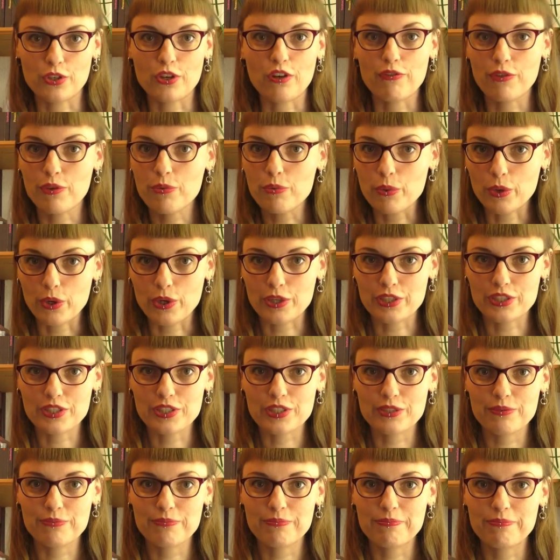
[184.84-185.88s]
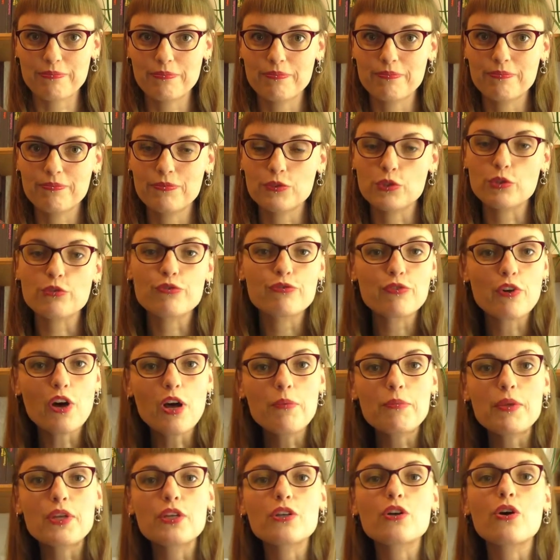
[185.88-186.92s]
of the world to
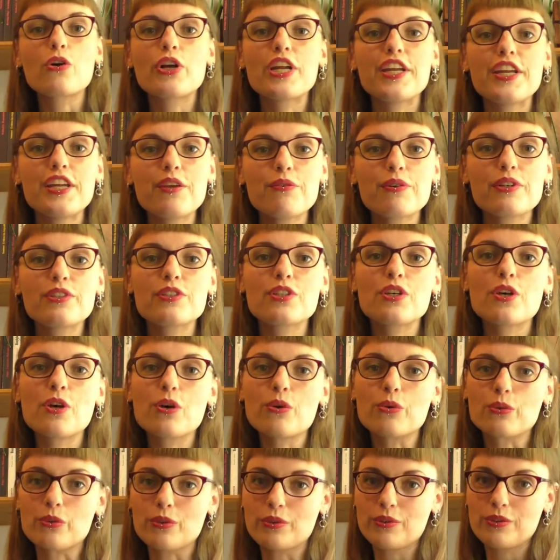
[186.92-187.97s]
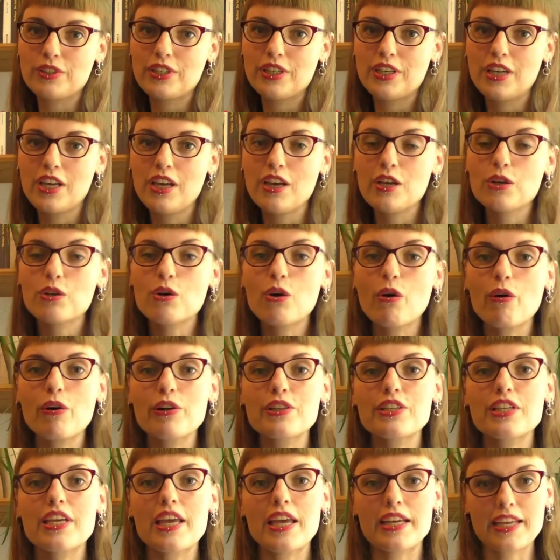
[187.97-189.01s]
form a coherent whole
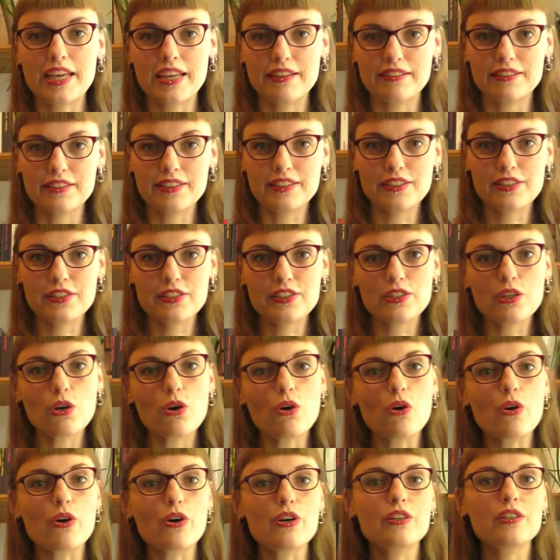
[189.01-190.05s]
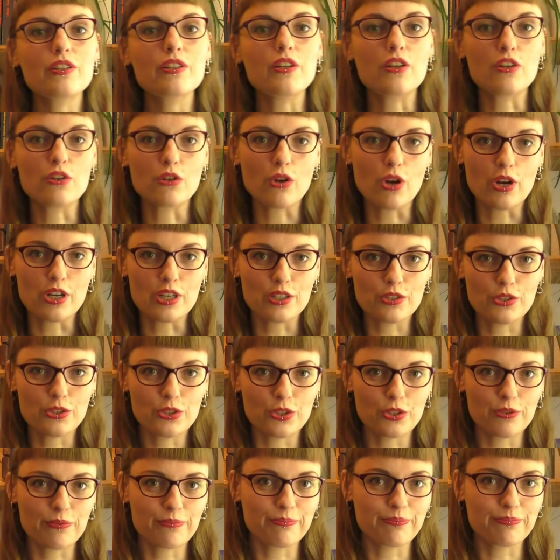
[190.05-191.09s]
called Erkenntnis or
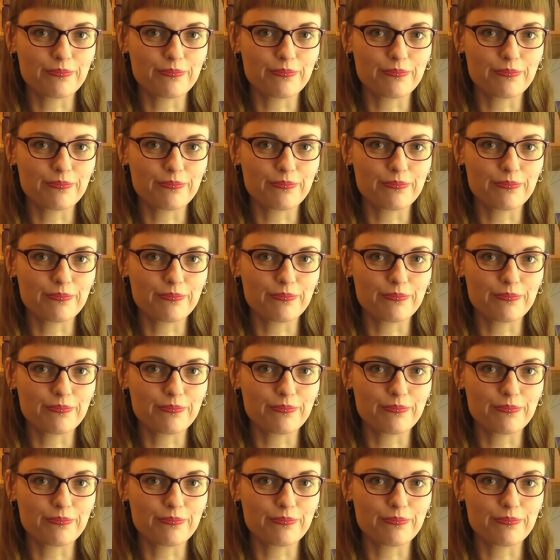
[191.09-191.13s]
knowledge.